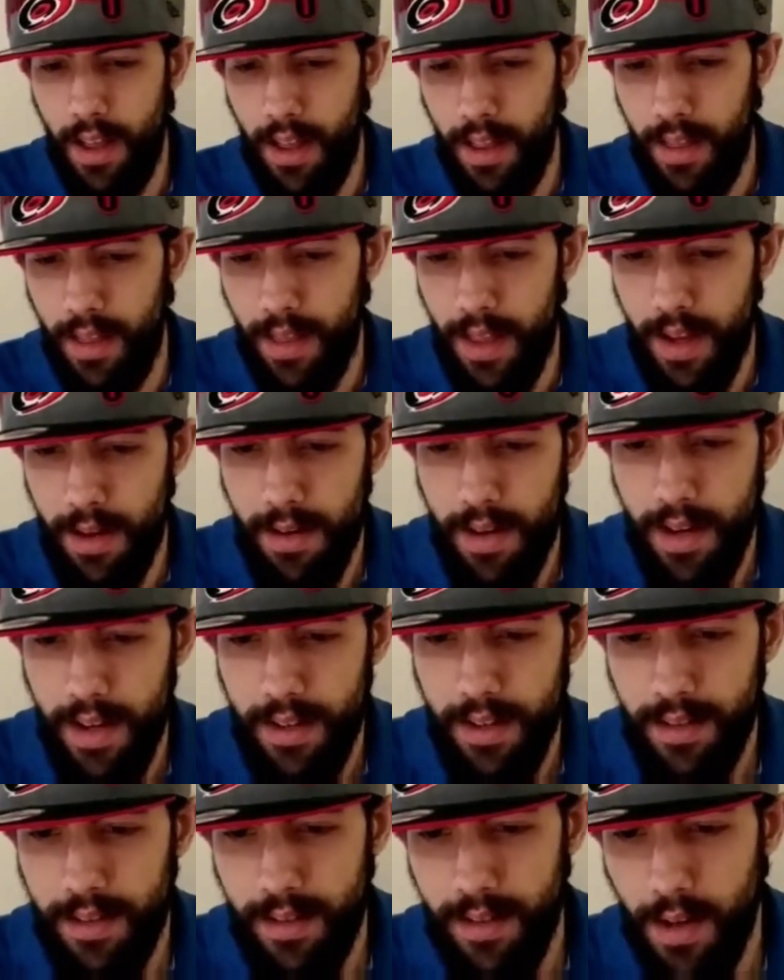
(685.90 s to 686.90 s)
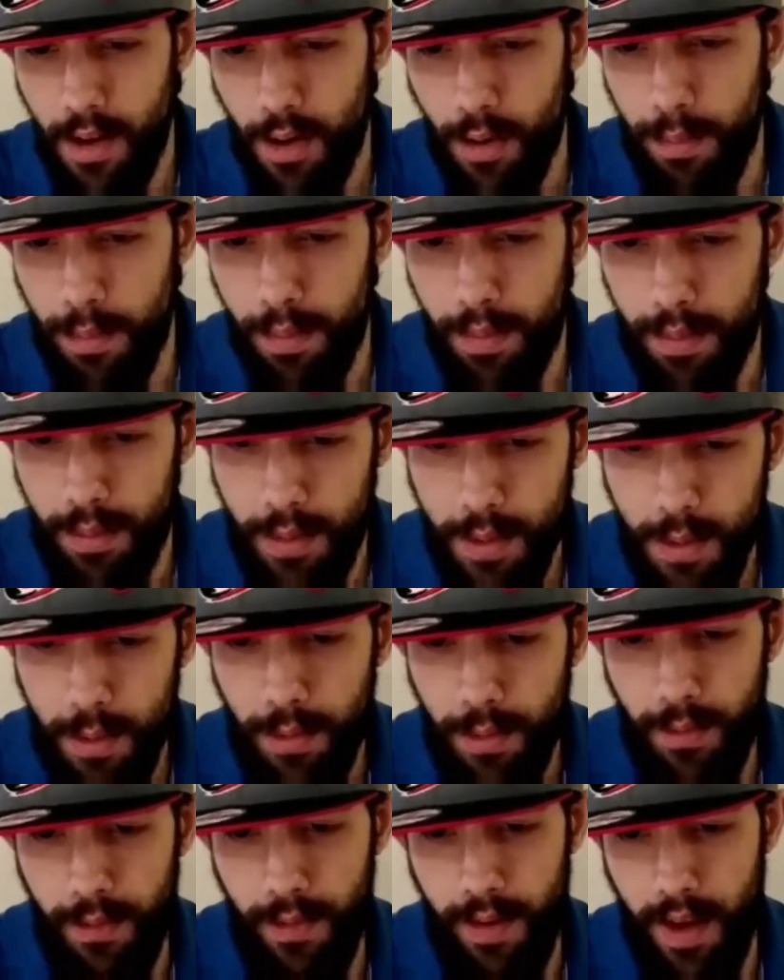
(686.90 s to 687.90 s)
there is no
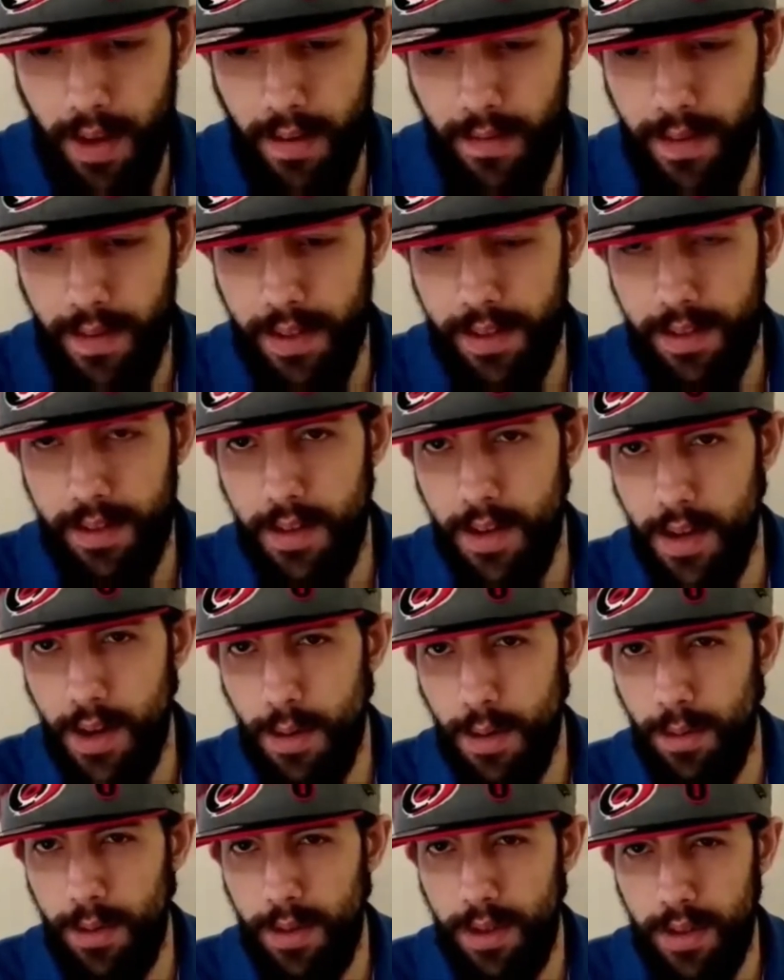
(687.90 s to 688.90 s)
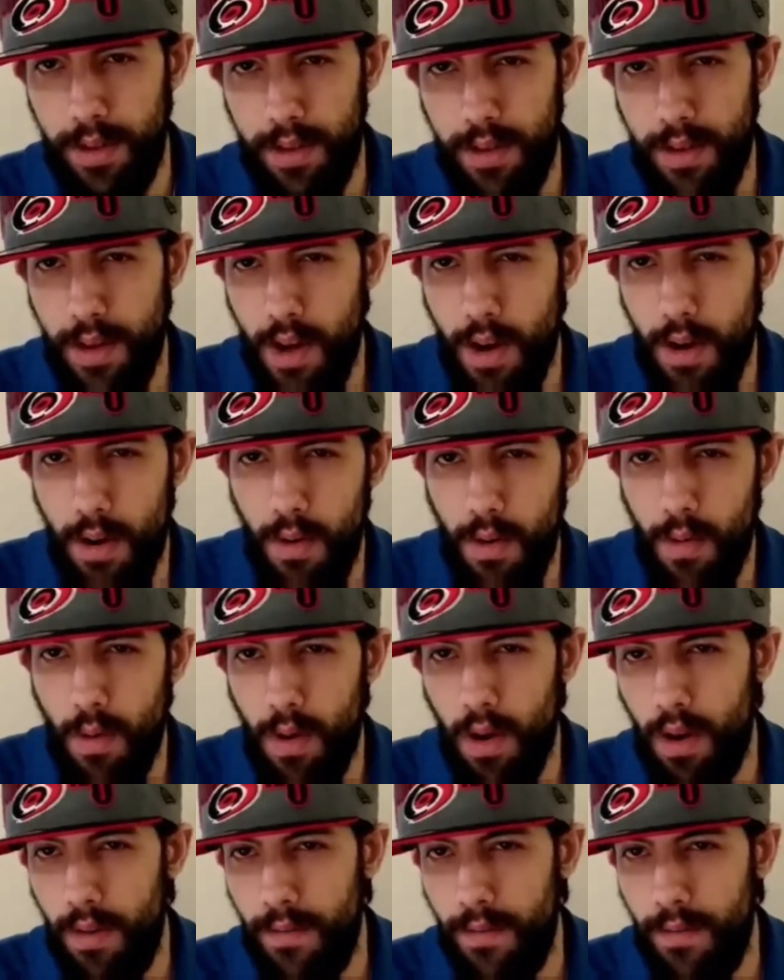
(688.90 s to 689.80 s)
proof of this no snow